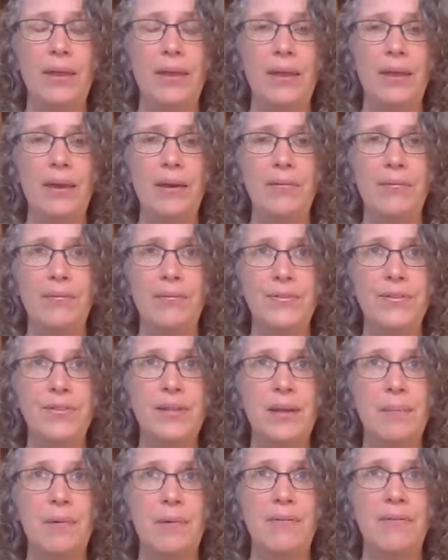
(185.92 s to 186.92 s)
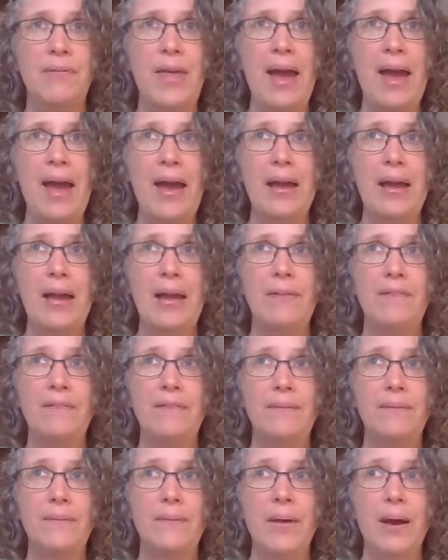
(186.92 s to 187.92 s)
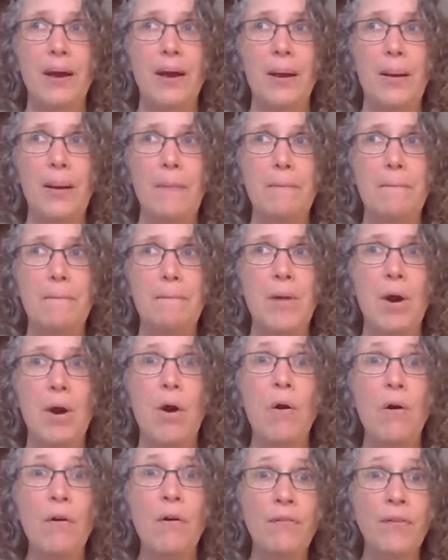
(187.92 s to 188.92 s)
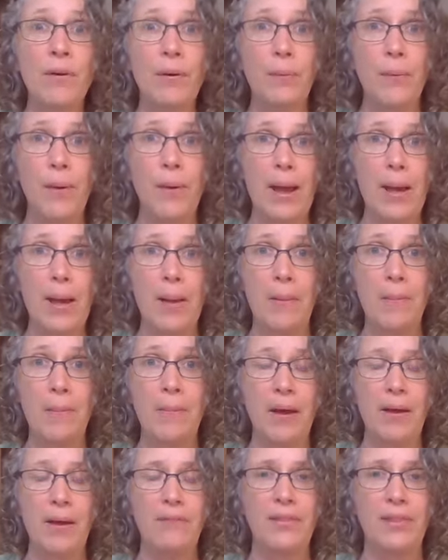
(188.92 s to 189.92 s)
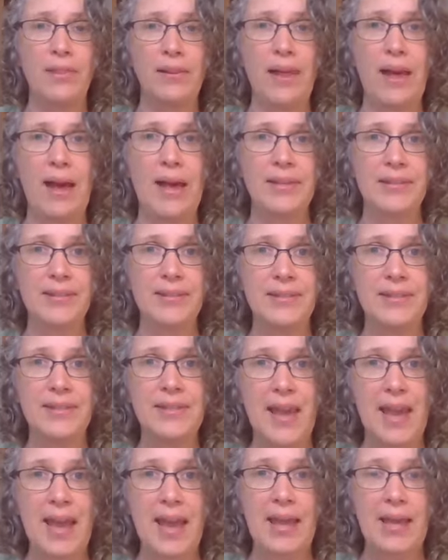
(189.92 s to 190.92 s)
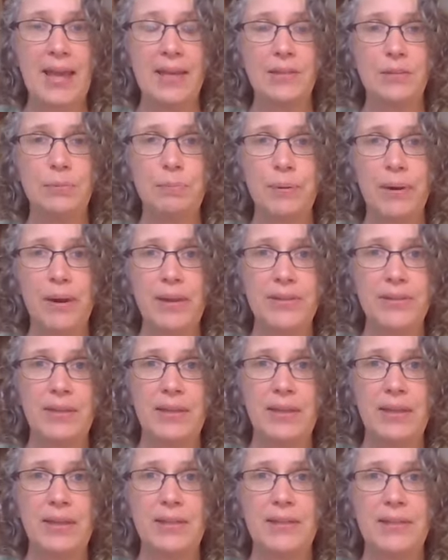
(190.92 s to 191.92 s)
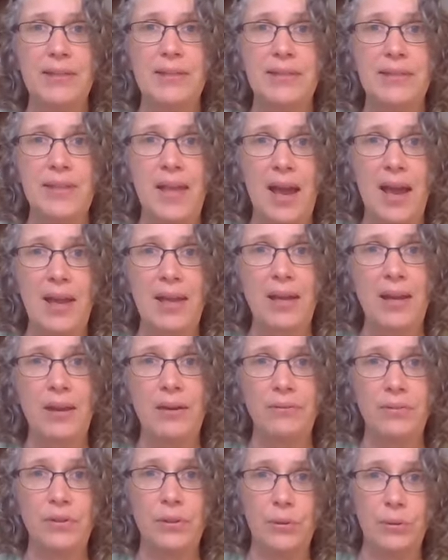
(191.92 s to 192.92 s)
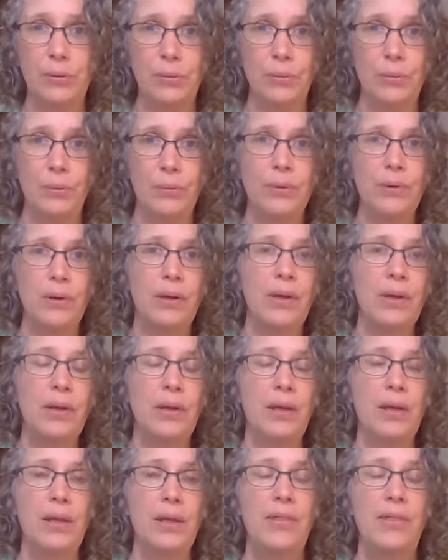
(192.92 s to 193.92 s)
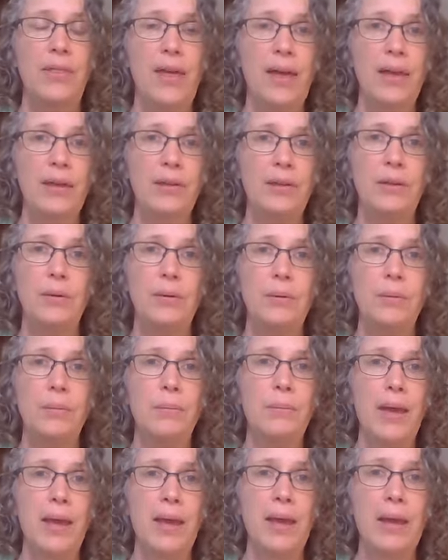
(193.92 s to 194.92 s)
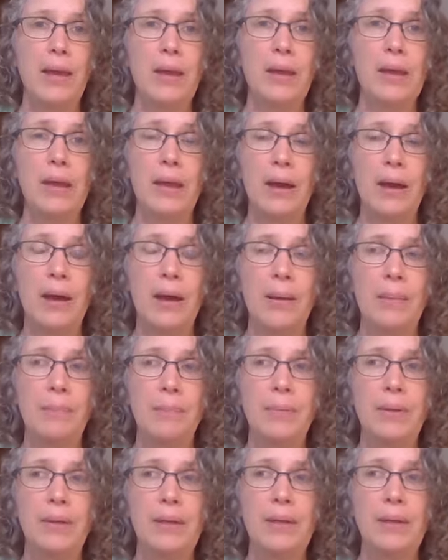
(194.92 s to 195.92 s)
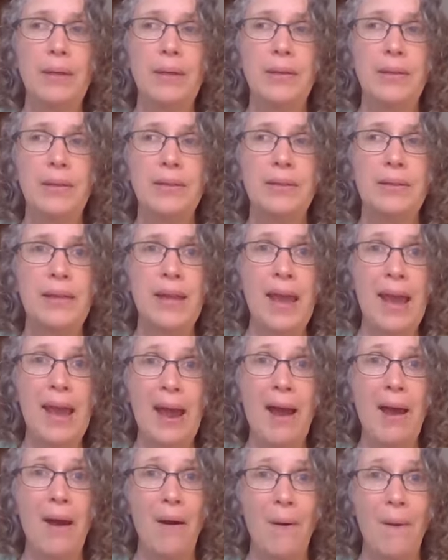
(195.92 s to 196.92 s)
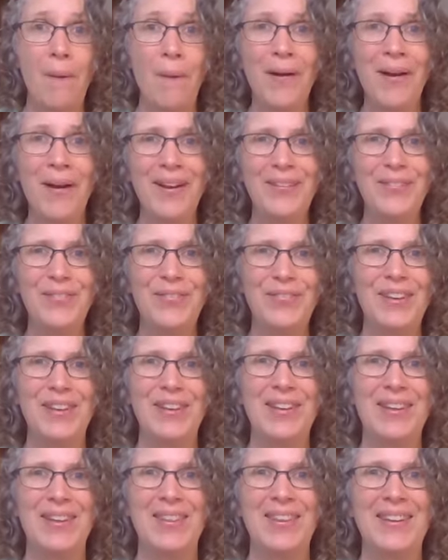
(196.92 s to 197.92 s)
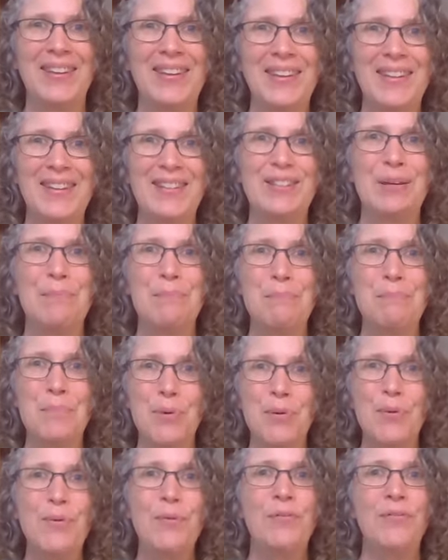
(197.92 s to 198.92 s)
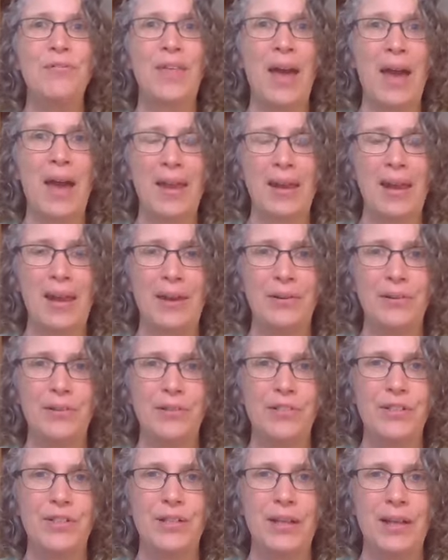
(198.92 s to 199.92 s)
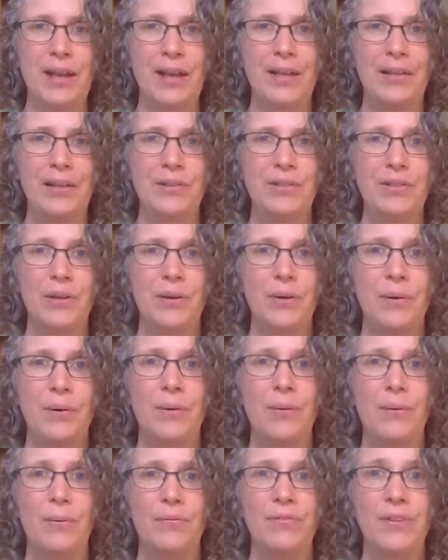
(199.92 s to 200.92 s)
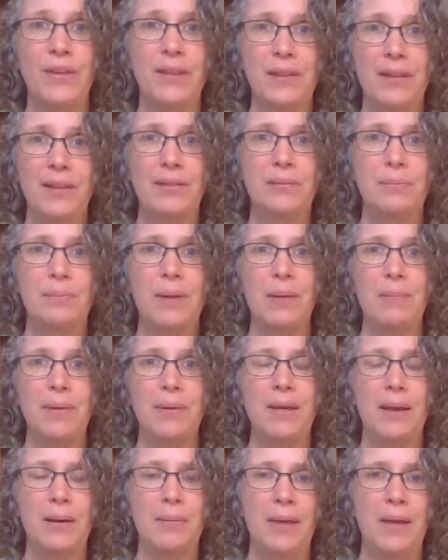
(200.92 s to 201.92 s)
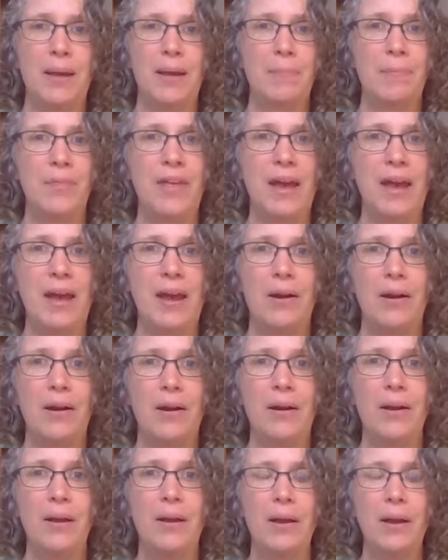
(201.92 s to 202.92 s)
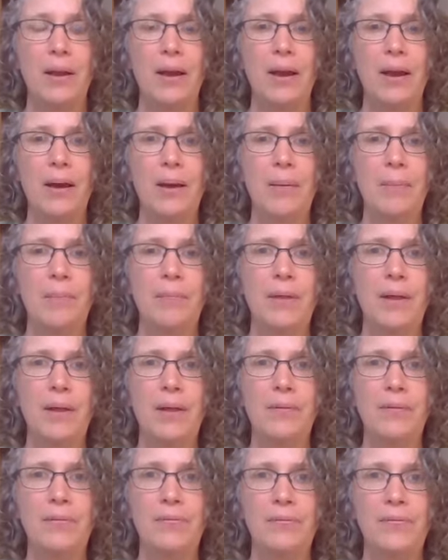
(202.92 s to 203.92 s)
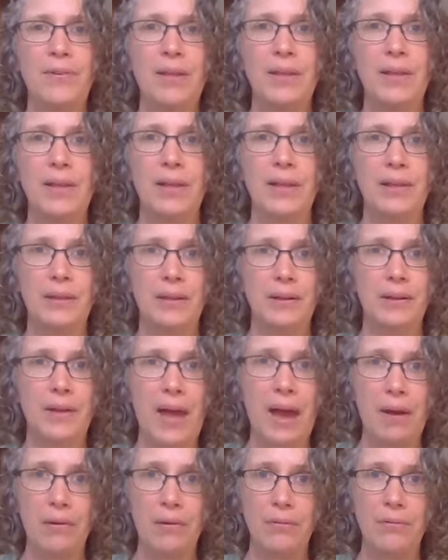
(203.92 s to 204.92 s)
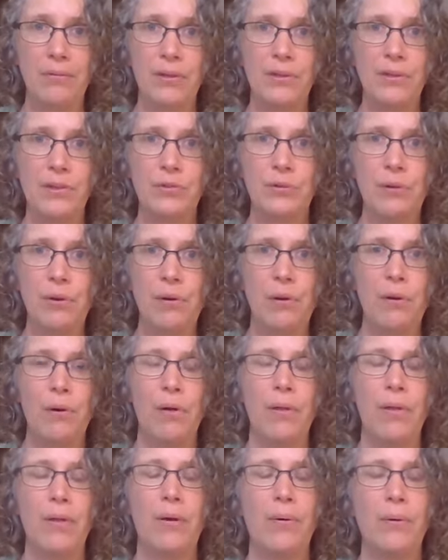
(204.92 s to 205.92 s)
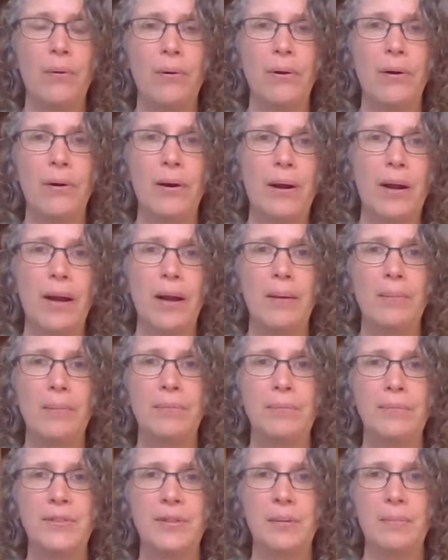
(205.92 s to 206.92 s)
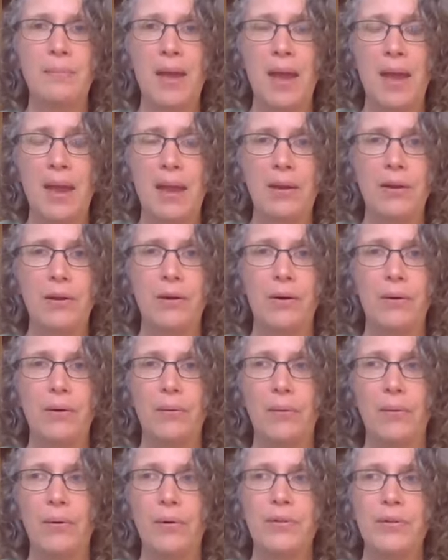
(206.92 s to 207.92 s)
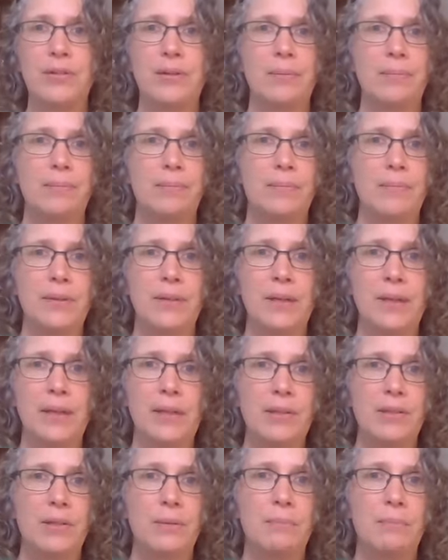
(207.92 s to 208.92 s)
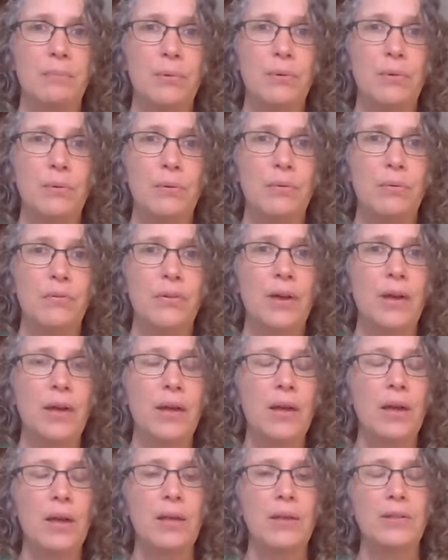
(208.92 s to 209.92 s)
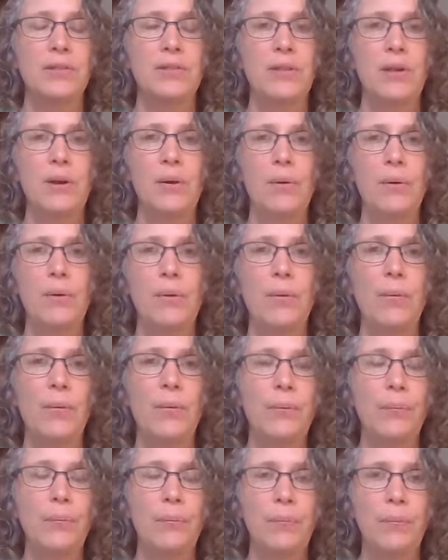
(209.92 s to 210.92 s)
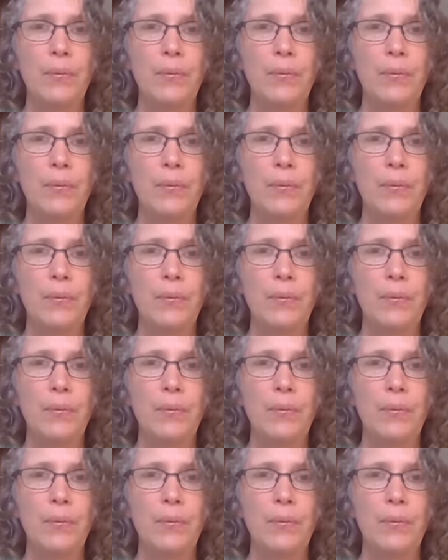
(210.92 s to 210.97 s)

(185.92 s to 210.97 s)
if some of that overwhelm of the last day is present inside of you, then you may be now feeling the need to move that energy. And so feelings might be coming up that are feeling a little out of control, or some anger or some need to move. So